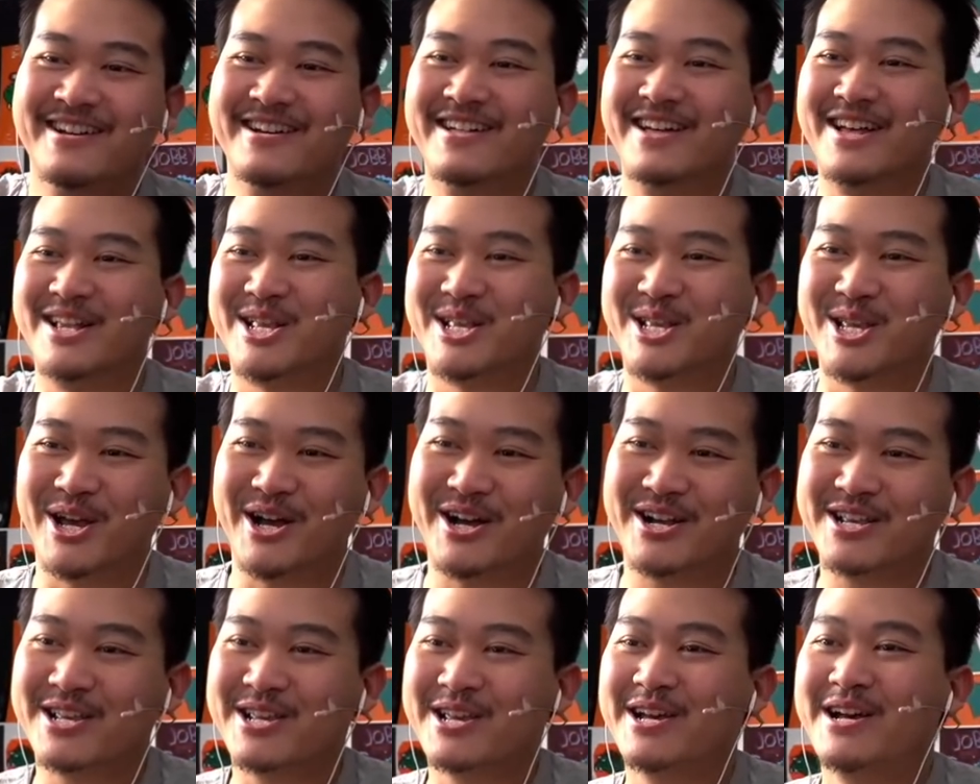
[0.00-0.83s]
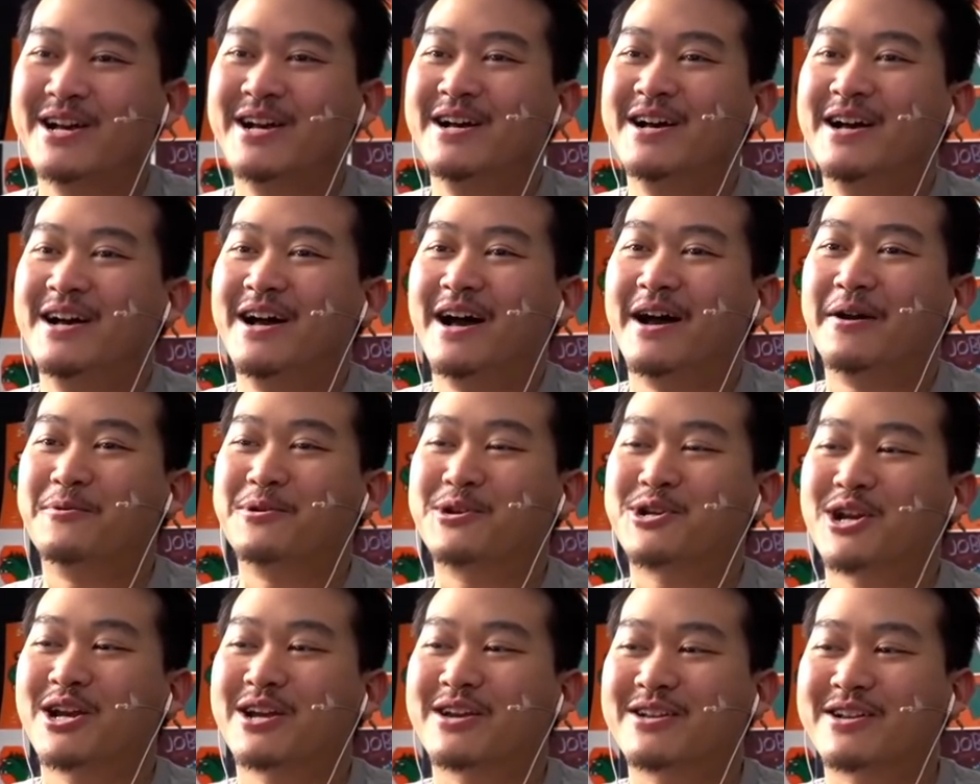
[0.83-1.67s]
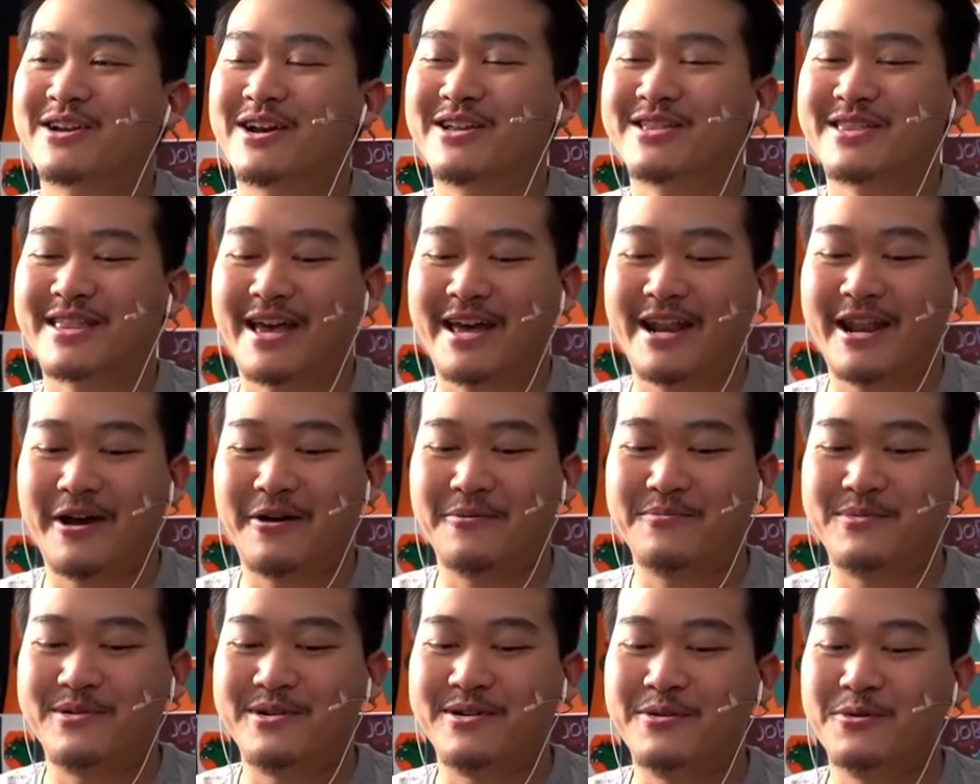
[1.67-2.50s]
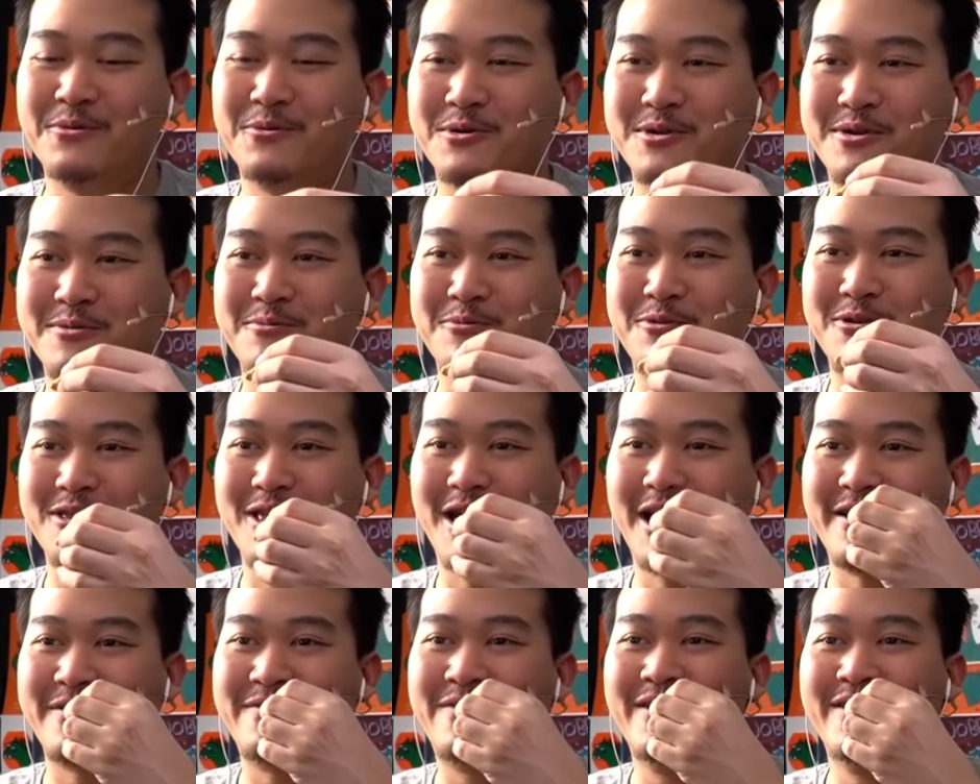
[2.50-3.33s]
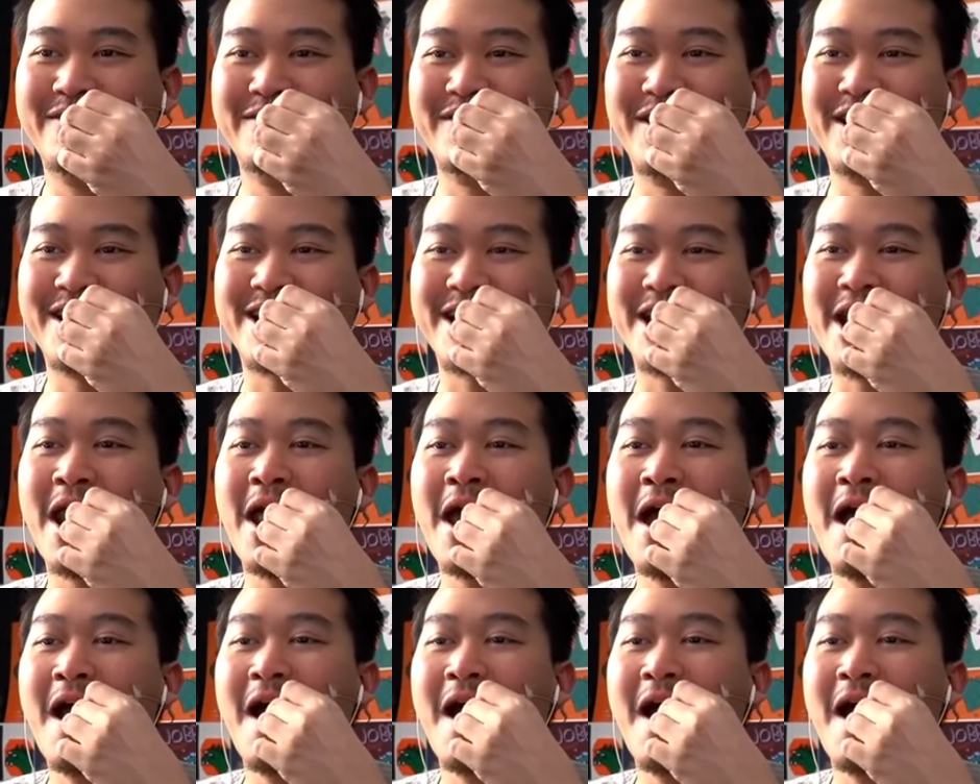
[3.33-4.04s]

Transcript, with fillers: That sucks. I wish I could cut that out, but we're live. Fuck it.